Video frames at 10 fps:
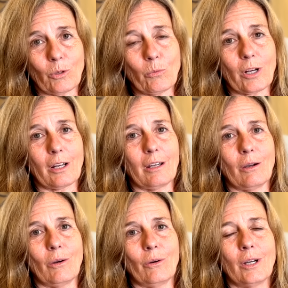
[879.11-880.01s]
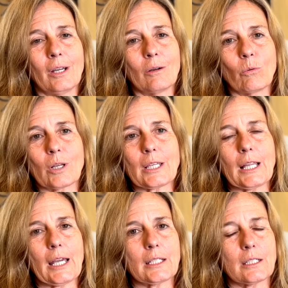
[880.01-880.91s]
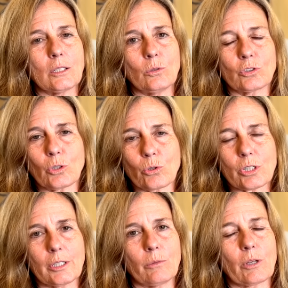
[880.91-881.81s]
We want to know what they like to do socially,